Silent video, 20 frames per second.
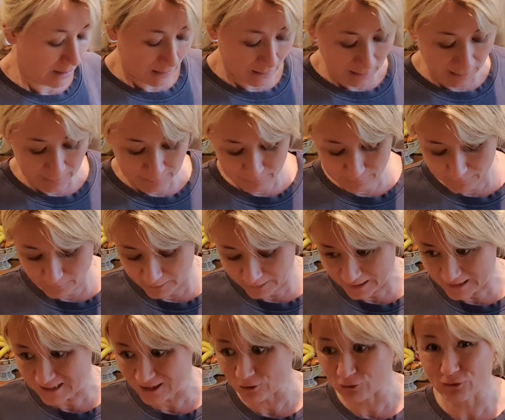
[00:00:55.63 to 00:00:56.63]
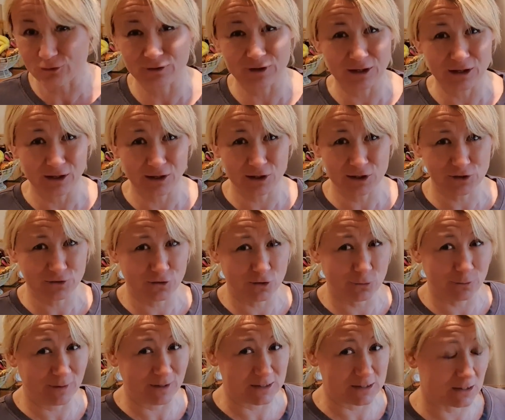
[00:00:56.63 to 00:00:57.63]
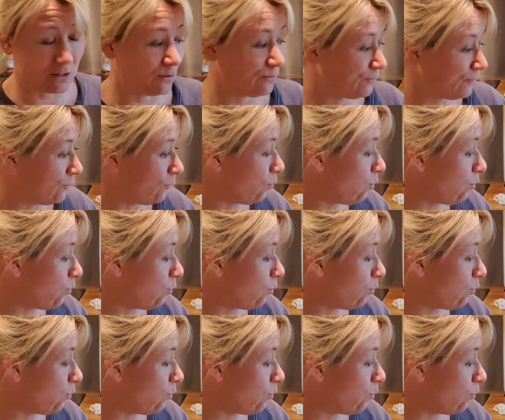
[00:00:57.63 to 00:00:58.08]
I'm getting through the last few bits of the